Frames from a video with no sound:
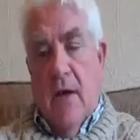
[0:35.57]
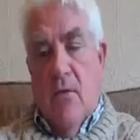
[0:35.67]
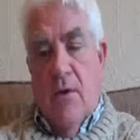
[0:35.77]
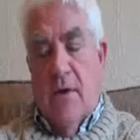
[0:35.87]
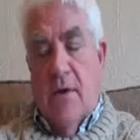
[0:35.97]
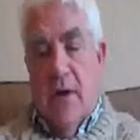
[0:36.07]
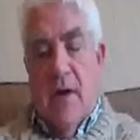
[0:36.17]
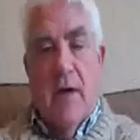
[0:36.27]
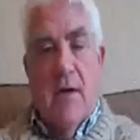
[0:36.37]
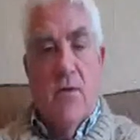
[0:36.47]
which
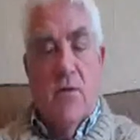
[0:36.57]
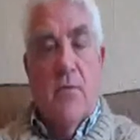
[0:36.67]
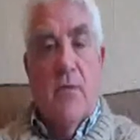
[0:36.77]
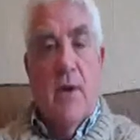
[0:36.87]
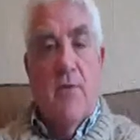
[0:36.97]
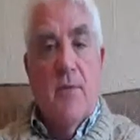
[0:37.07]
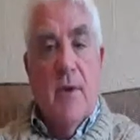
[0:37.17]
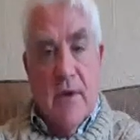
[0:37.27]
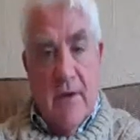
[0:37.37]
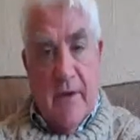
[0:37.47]
indicated there was some
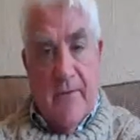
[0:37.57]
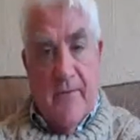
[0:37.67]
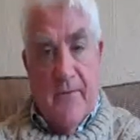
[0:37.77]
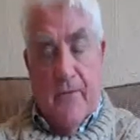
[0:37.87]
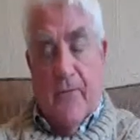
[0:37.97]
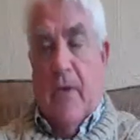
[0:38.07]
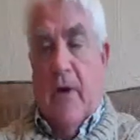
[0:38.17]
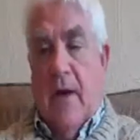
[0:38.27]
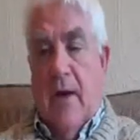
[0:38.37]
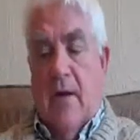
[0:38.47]
abnormality,
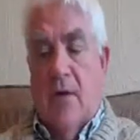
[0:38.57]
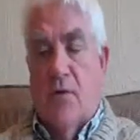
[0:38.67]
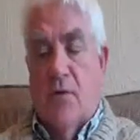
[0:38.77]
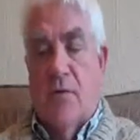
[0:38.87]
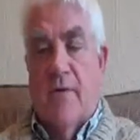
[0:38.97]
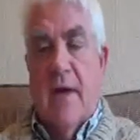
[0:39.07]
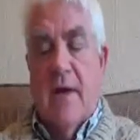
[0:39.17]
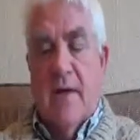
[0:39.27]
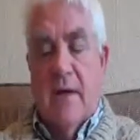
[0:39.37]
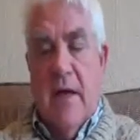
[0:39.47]
and as a result of
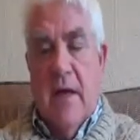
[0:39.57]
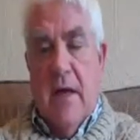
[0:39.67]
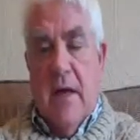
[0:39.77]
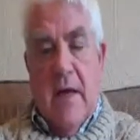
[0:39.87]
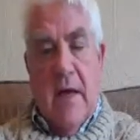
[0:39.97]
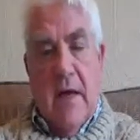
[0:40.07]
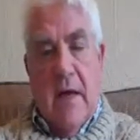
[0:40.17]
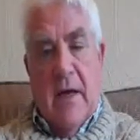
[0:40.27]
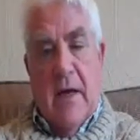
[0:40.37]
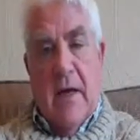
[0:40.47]
that
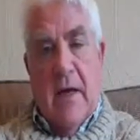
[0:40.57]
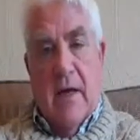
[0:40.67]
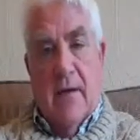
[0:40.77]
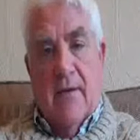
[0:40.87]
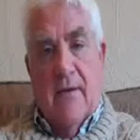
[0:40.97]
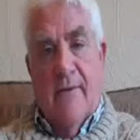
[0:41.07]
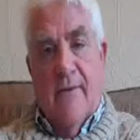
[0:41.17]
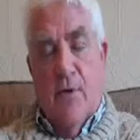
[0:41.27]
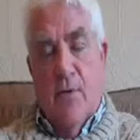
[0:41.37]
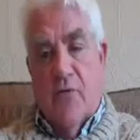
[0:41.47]
I had the
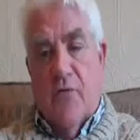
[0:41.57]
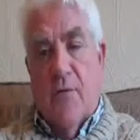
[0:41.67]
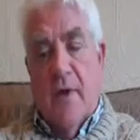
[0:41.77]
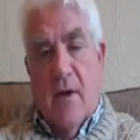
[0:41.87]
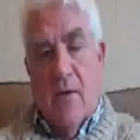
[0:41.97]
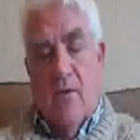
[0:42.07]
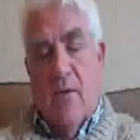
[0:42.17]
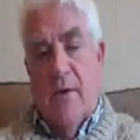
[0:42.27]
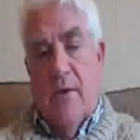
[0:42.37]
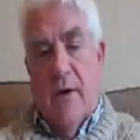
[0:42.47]
follow-ups from that
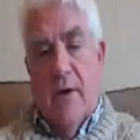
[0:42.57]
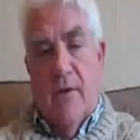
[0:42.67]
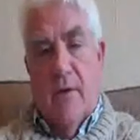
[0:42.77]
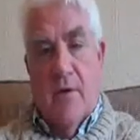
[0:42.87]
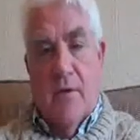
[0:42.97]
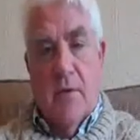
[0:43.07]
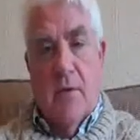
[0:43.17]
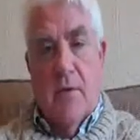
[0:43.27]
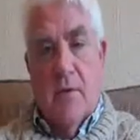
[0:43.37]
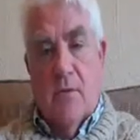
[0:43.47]
with the
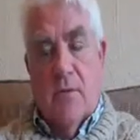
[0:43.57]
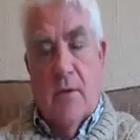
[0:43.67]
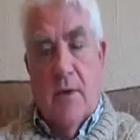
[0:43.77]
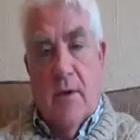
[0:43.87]
hospitals, with the